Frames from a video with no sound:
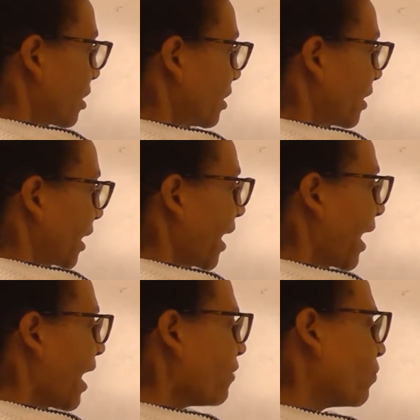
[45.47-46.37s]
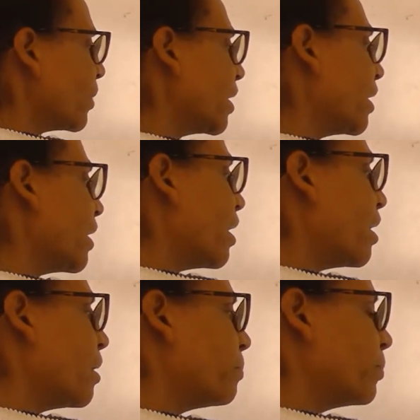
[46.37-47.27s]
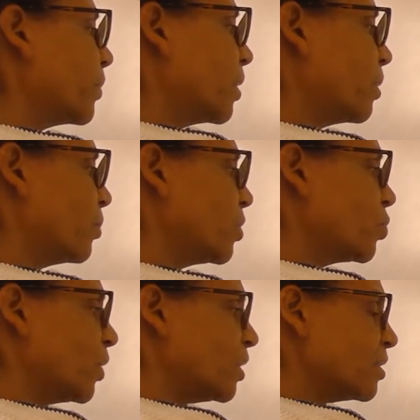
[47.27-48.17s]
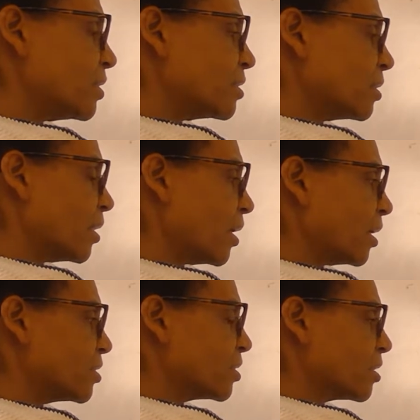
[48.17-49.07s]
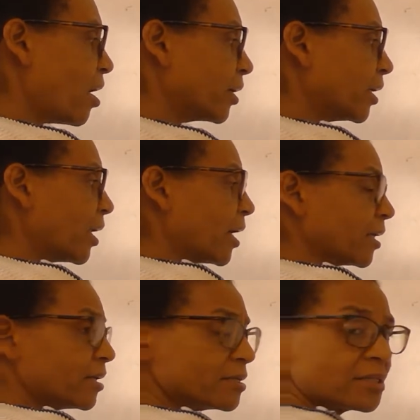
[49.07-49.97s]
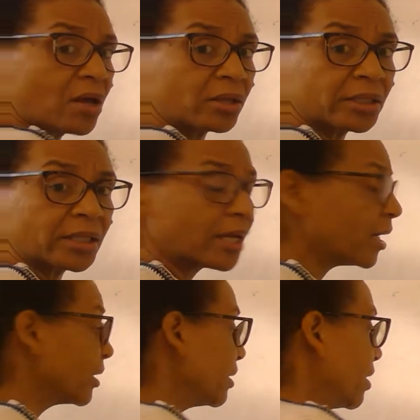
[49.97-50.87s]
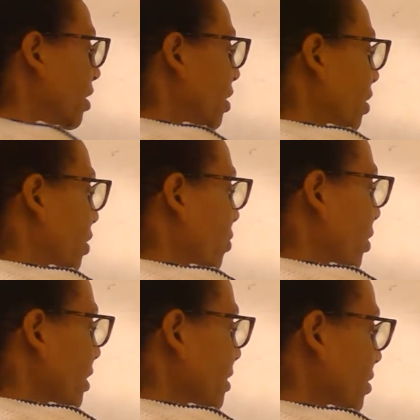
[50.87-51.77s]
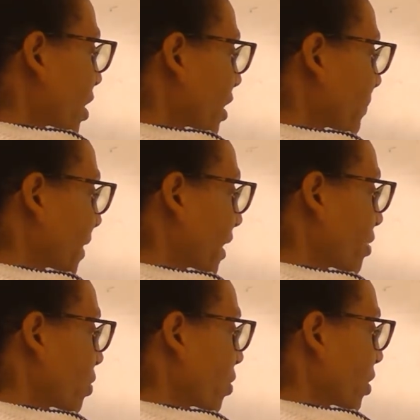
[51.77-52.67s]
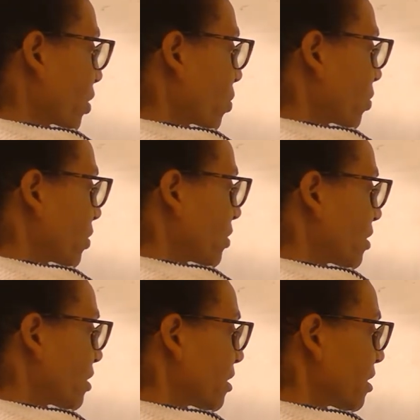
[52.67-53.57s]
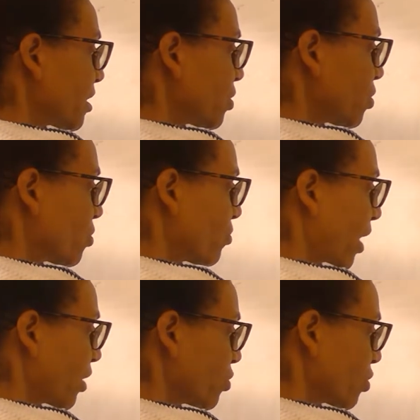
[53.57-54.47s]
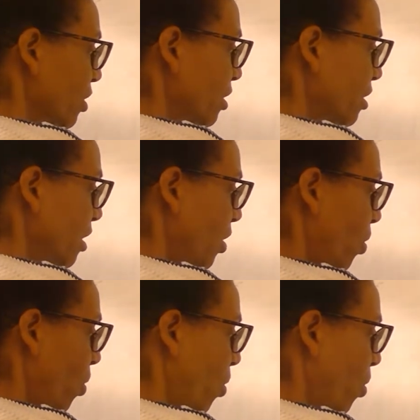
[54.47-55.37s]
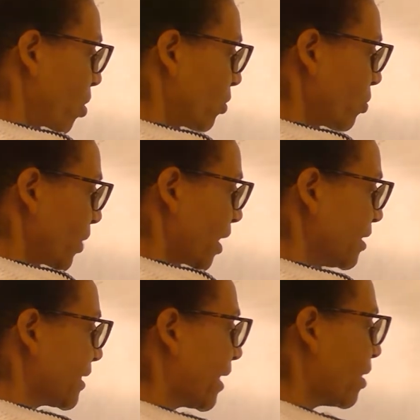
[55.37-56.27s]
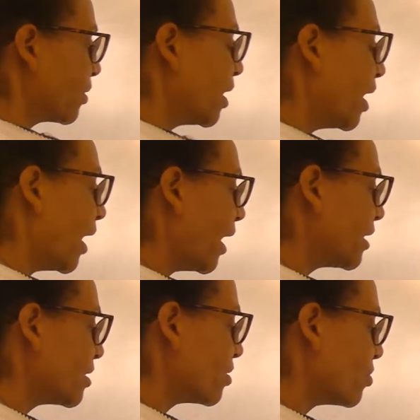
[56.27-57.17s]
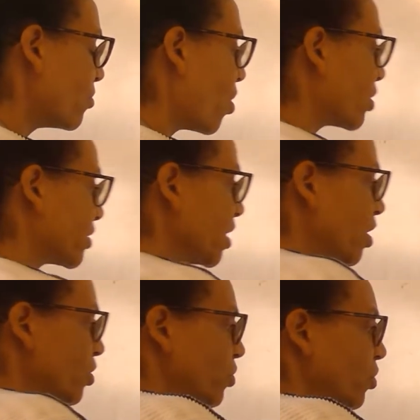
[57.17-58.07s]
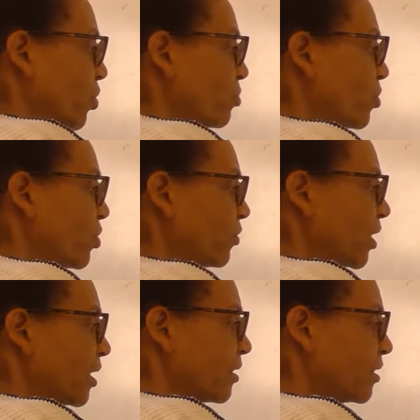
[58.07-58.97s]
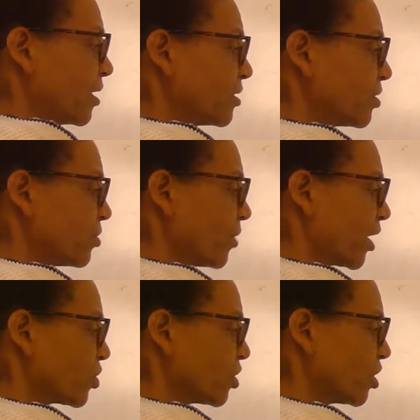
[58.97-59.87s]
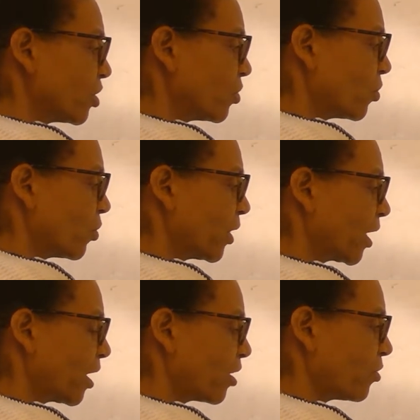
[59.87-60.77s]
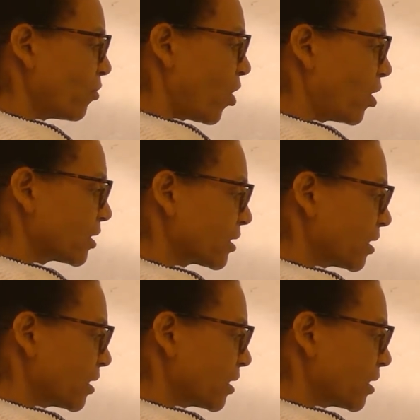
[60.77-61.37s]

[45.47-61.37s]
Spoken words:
like halfway up between the dotted line and the solid line. You're going to start up there and you're going to go in this direction all the way down and across. So you're moving in this direction and you're going across.